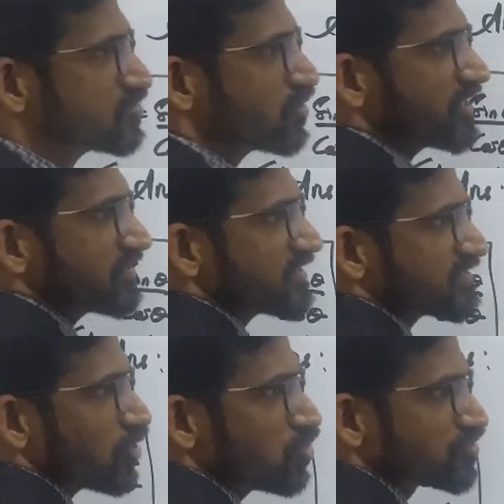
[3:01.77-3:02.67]
So here there
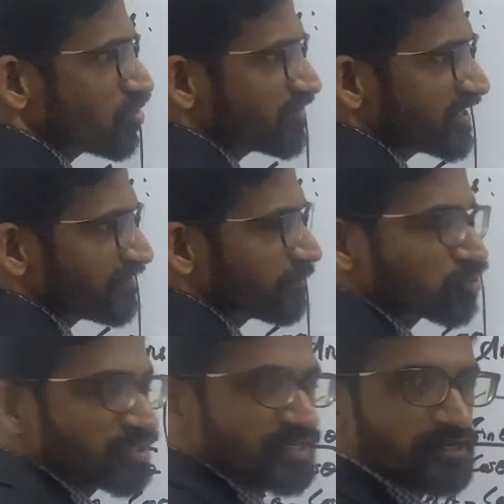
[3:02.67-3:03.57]
is a whole square that we
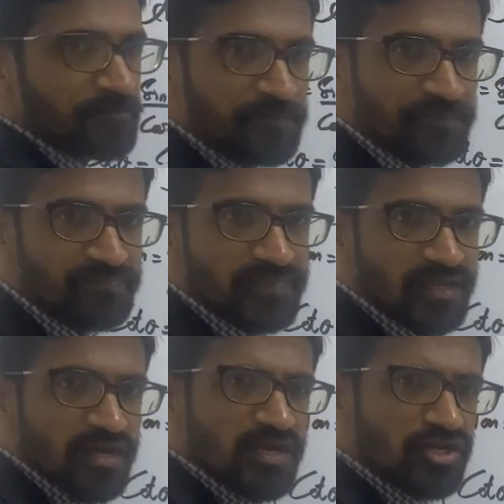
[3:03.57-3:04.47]
put here.
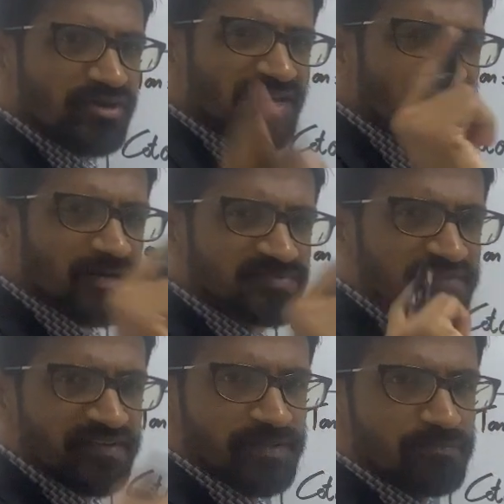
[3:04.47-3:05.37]
Now here comes
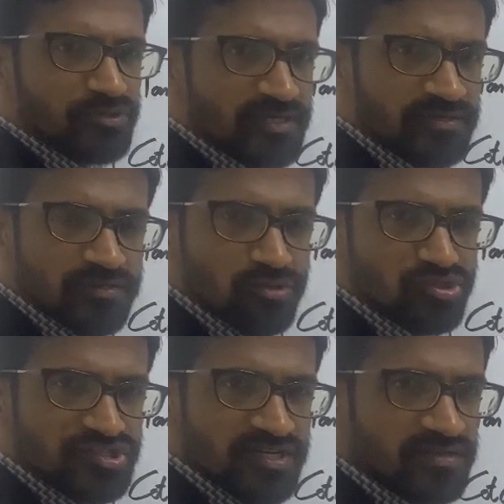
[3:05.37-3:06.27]
a very important
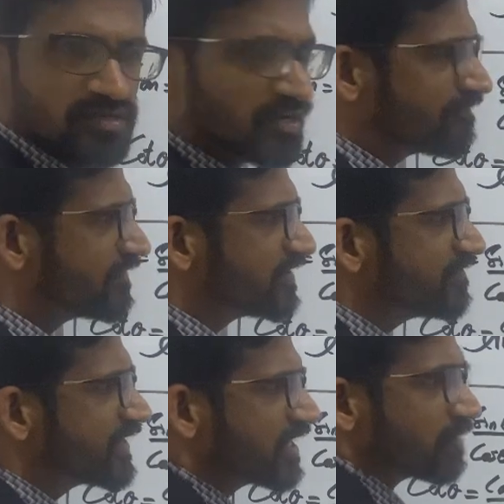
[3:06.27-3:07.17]
question, whether
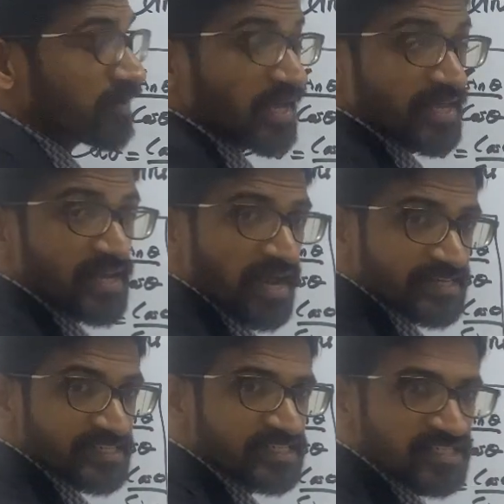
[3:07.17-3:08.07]
we can apply any
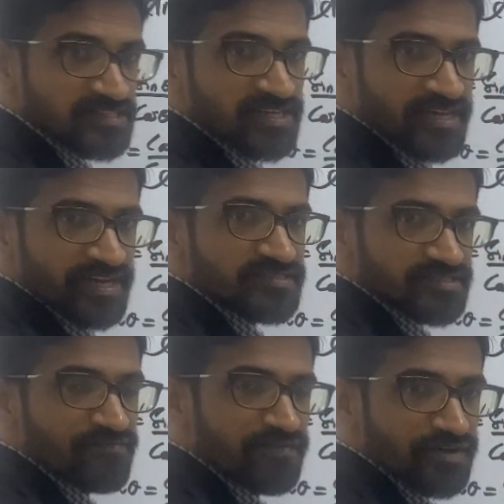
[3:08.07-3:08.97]
identities here
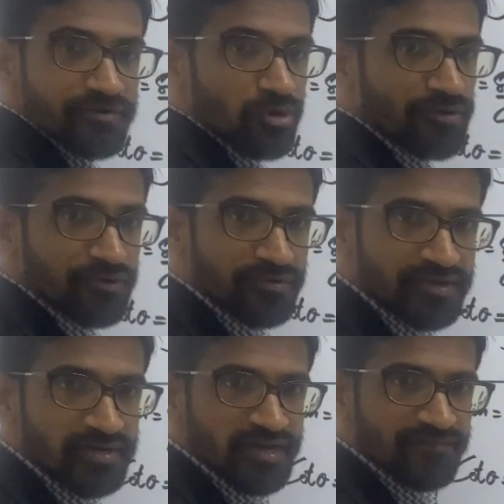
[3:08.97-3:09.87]
somewhere or not.
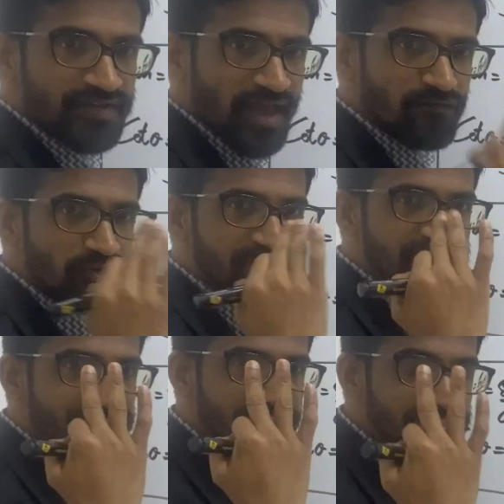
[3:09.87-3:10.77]
We have
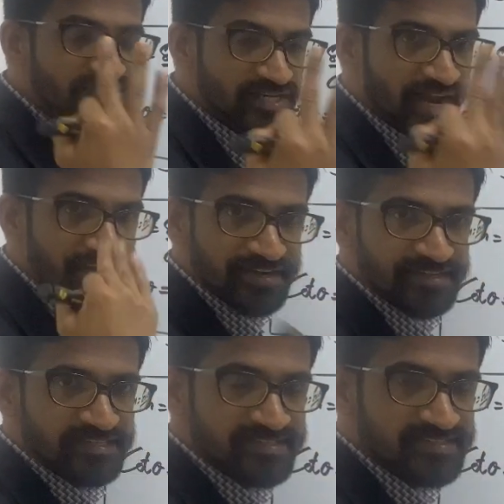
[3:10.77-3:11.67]
already studied 3
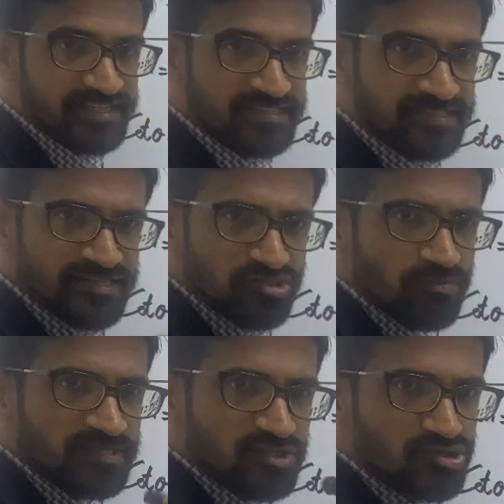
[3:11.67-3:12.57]
identities, isn't it? Sin
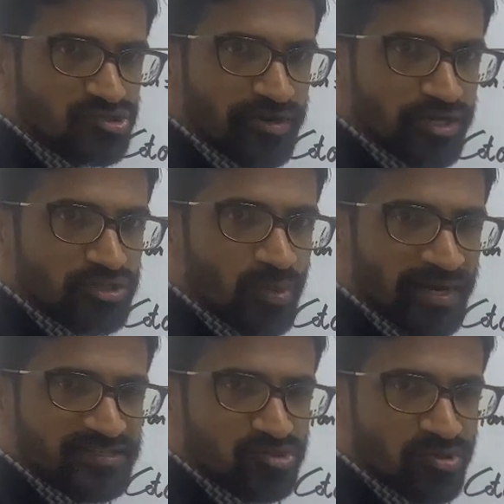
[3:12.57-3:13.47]
square plus cos square equal to
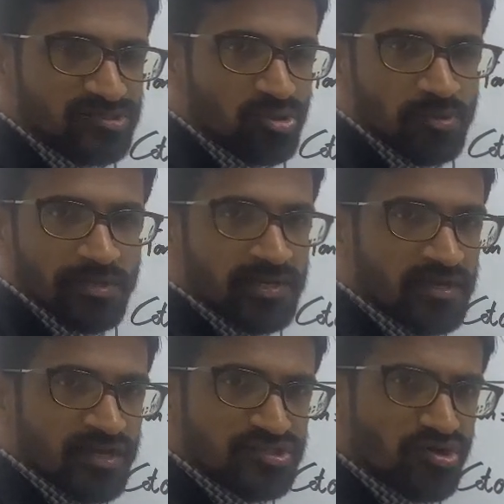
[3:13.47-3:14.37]
1 and so on and so.
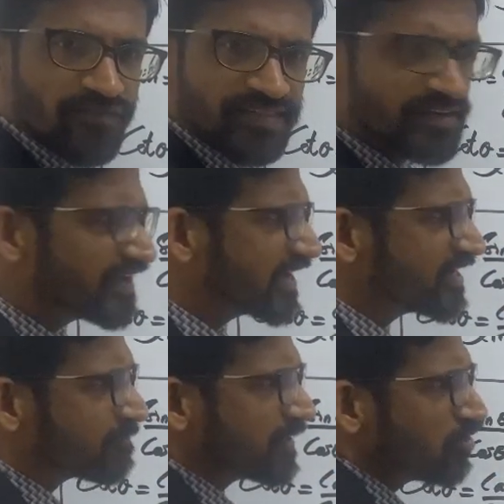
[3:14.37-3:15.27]
So whether we can
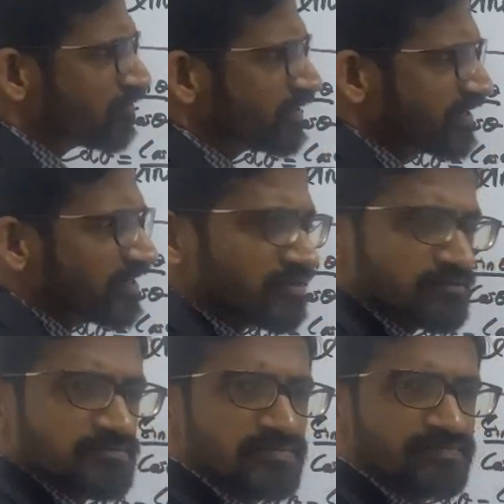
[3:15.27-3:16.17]
apply over here?
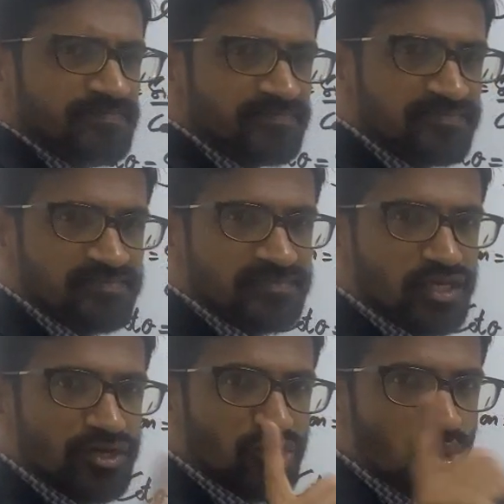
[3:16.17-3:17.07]

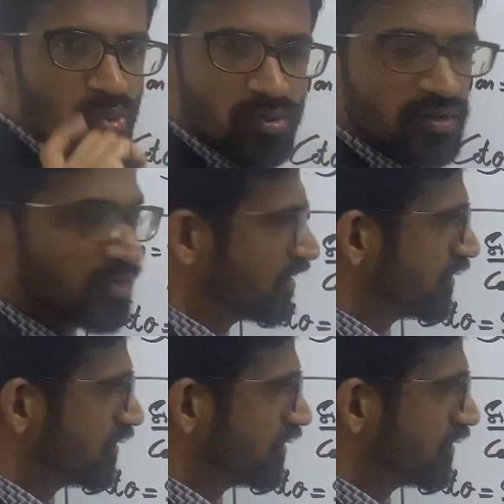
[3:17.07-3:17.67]
No.